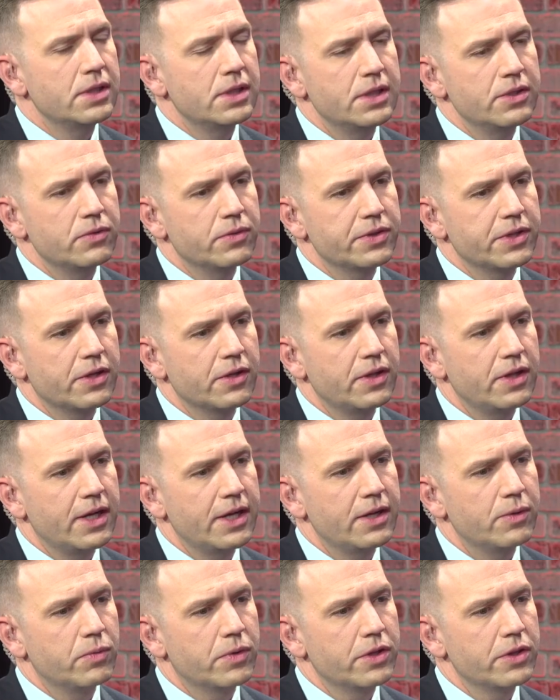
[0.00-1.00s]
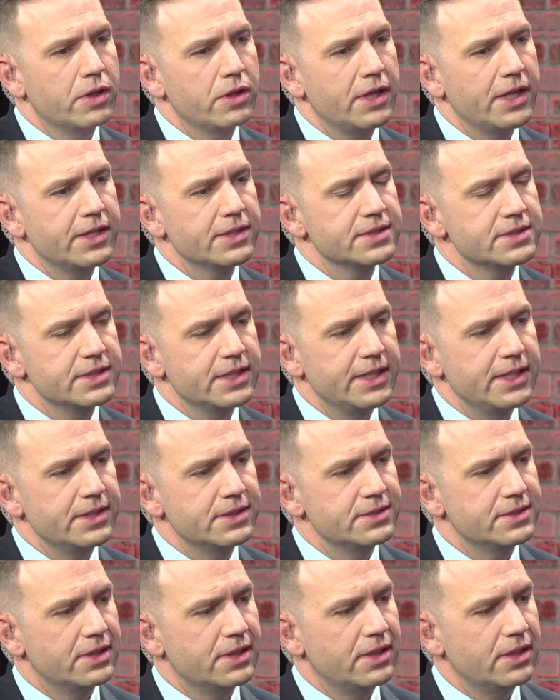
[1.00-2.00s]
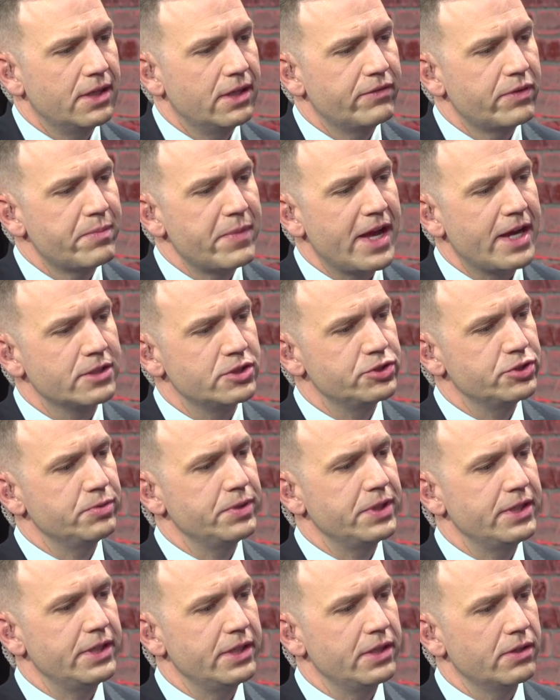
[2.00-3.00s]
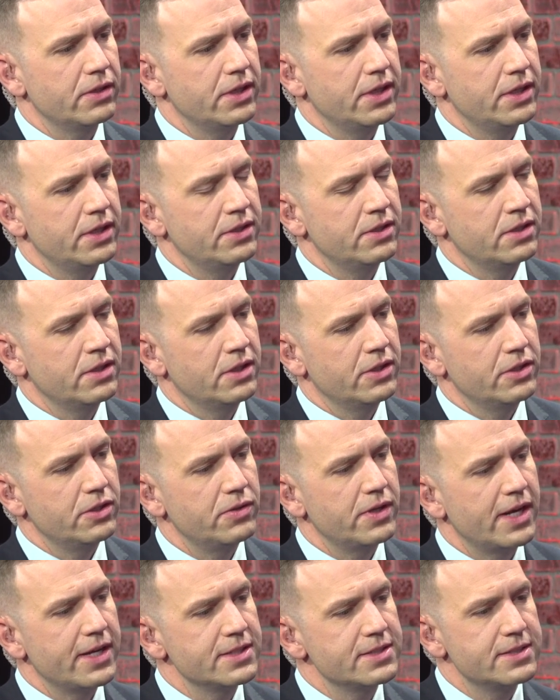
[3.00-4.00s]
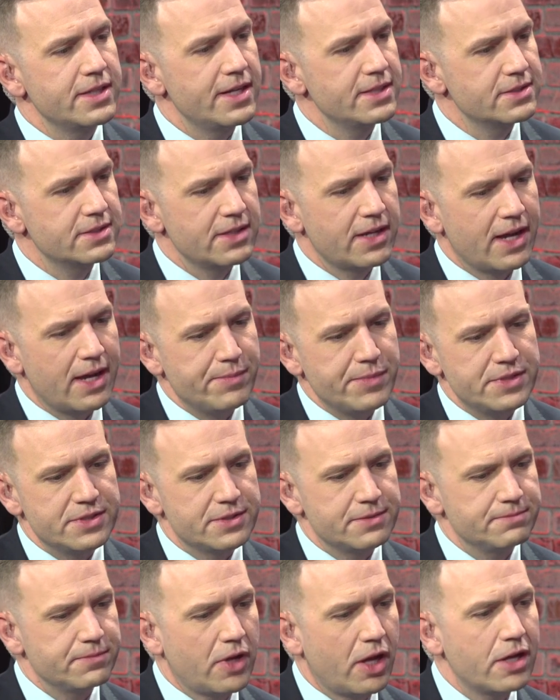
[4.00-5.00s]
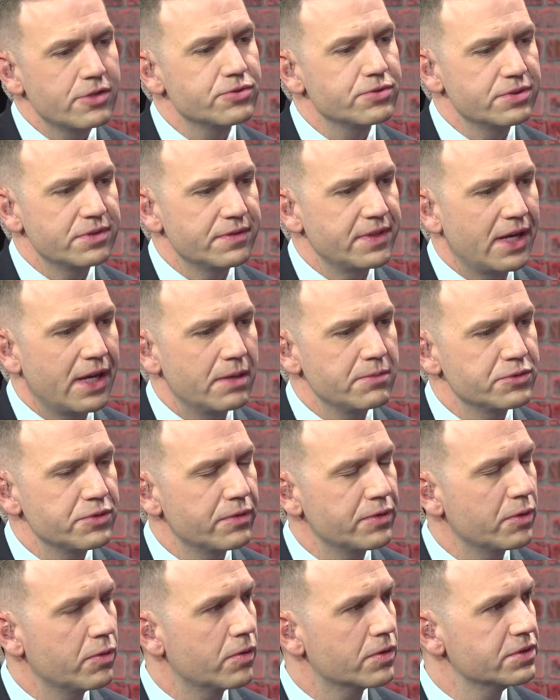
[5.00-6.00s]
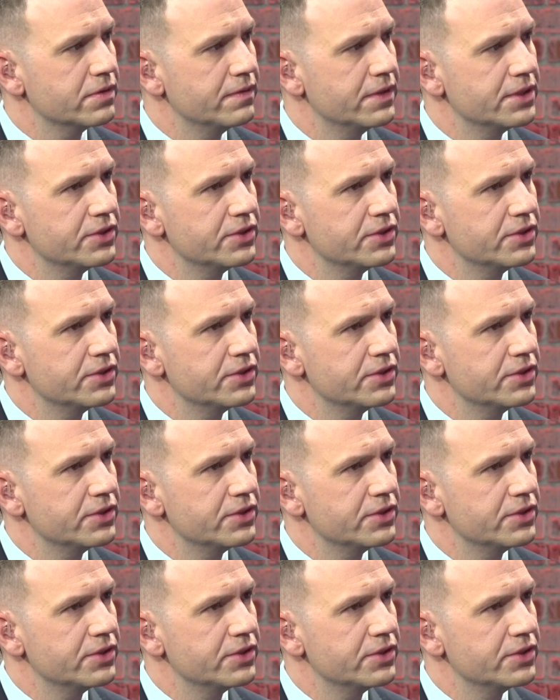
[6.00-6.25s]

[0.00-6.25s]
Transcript: Uh, North Carolina, one of the latest scenes uh, of a mass shooting here in the United States, happens hundreds of times over the course of